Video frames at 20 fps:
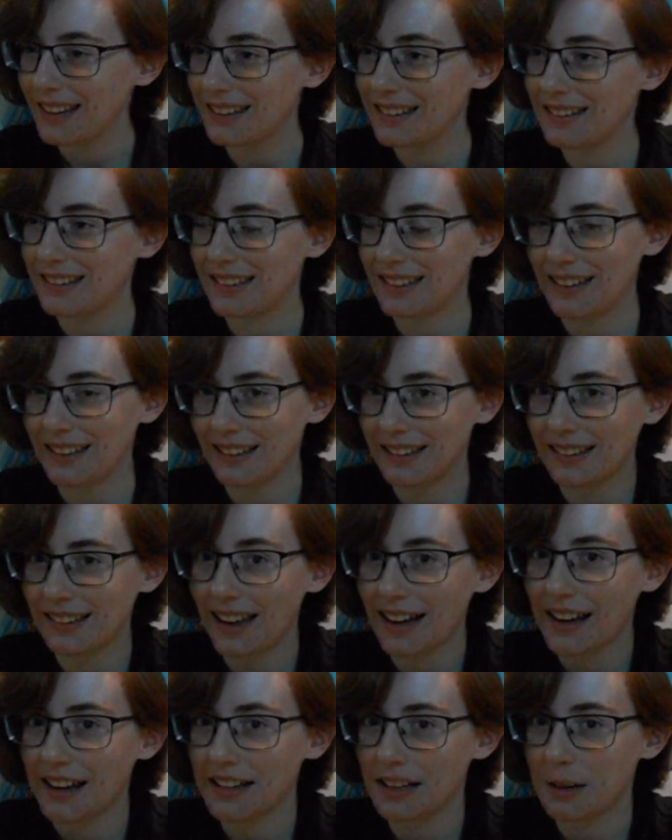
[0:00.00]
is the
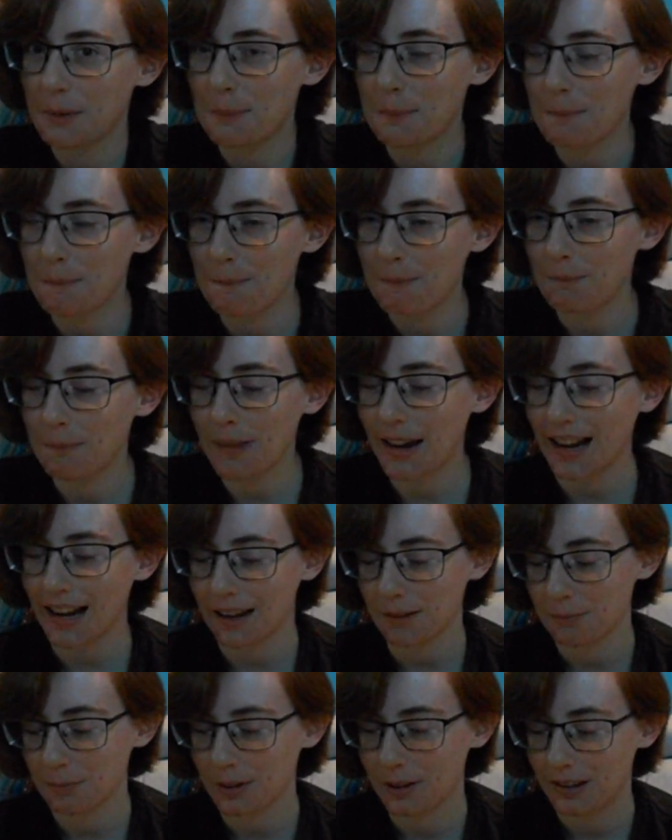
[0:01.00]
exact
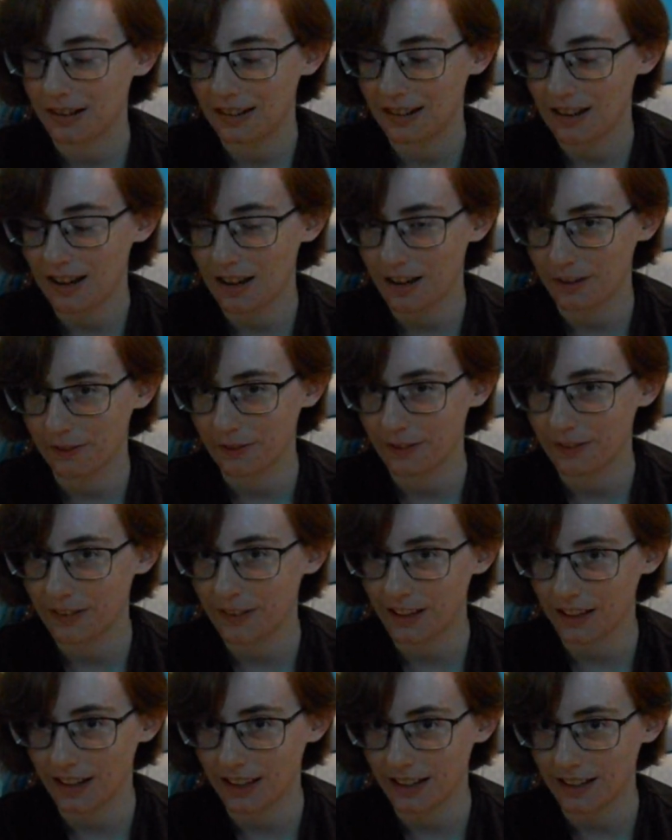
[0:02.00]
map of
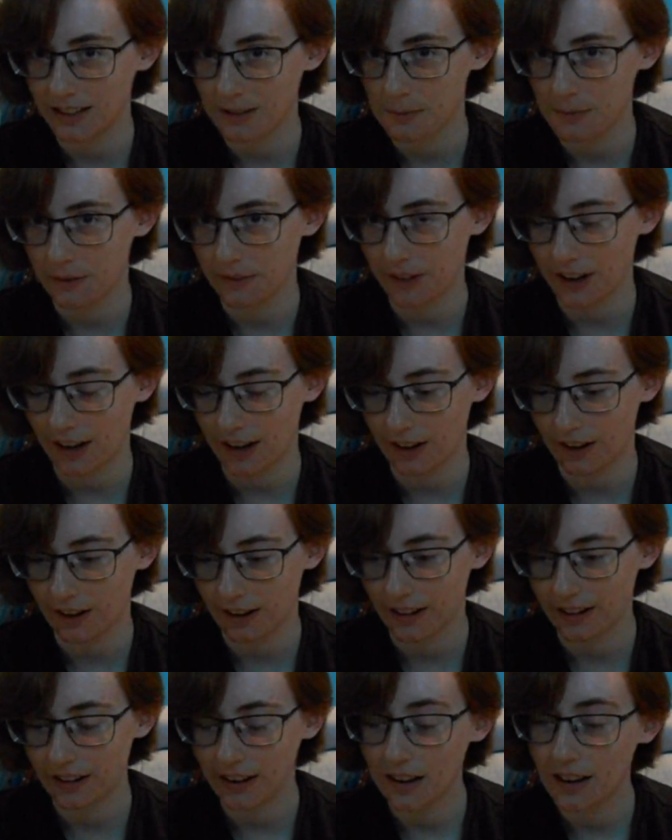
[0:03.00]
the Kingdom of
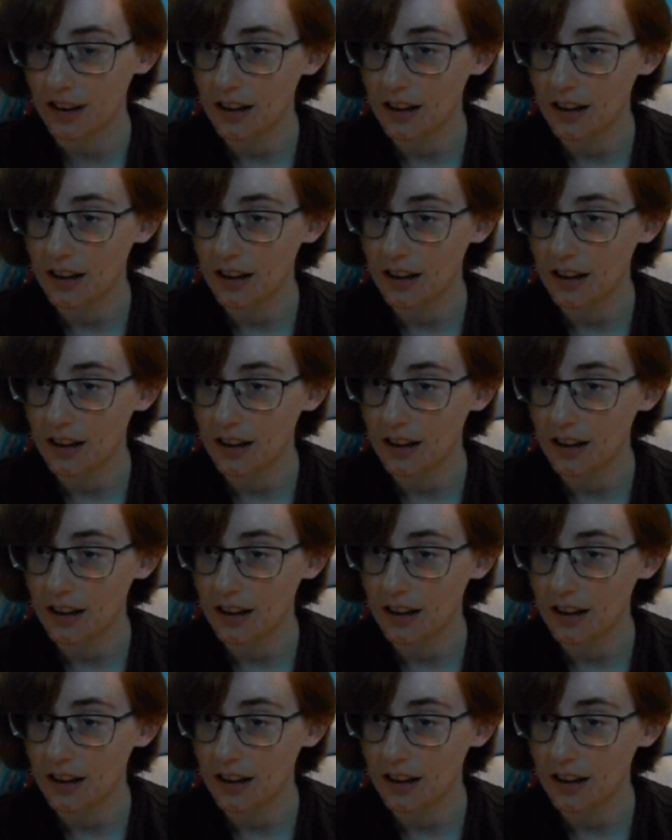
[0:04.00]
Caring.